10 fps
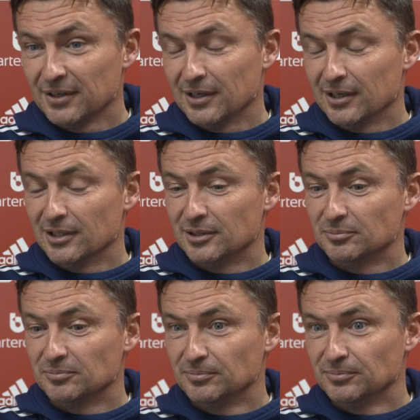
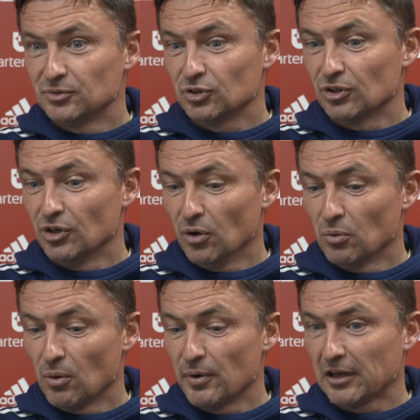So they know
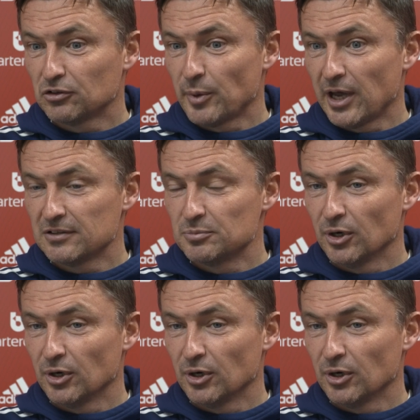what we expect,